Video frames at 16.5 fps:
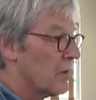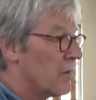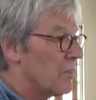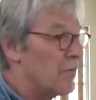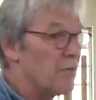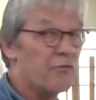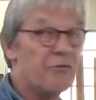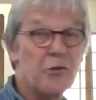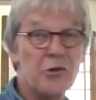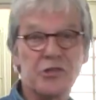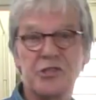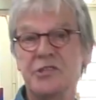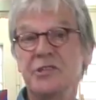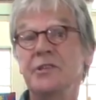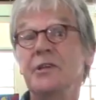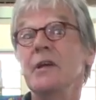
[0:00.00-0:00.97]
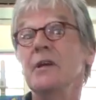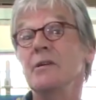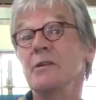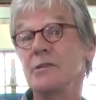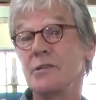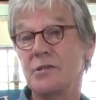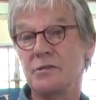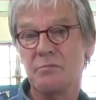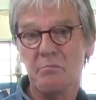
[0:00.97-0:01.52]
the first
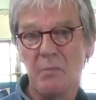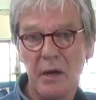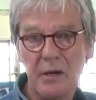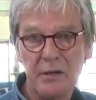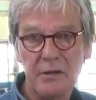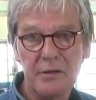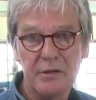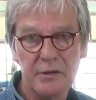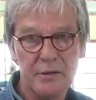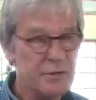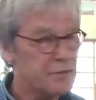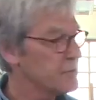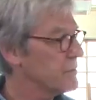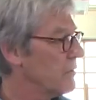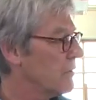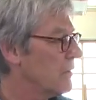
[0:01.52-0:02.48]
years, many years,